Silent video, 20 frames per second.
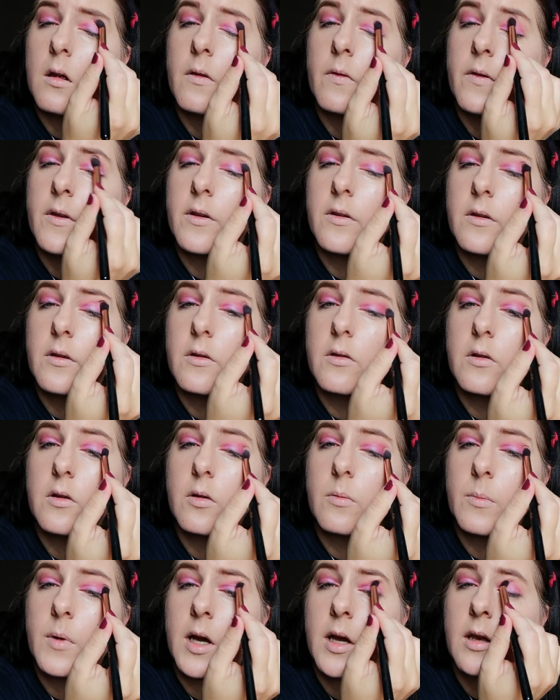This is
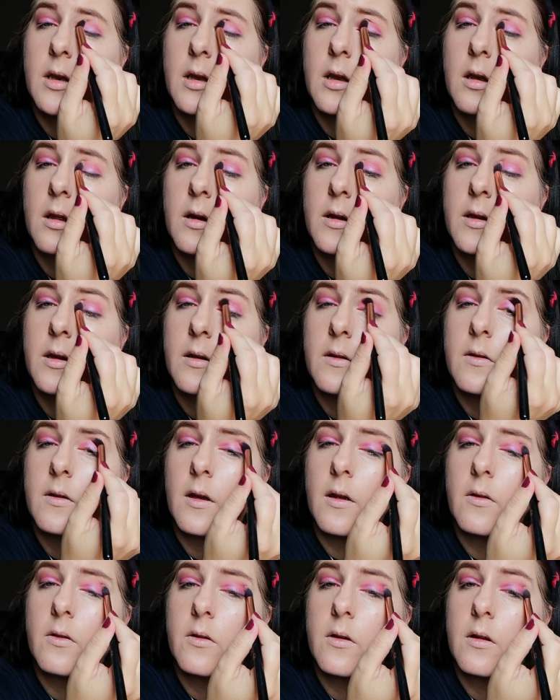just mainly like a
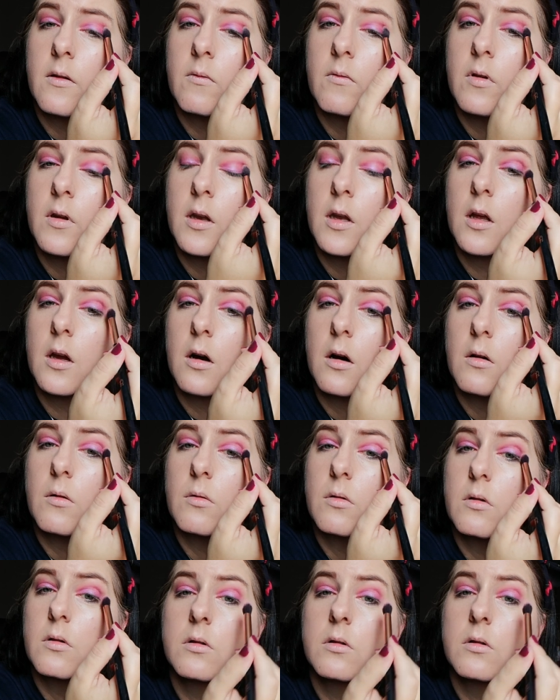testing video,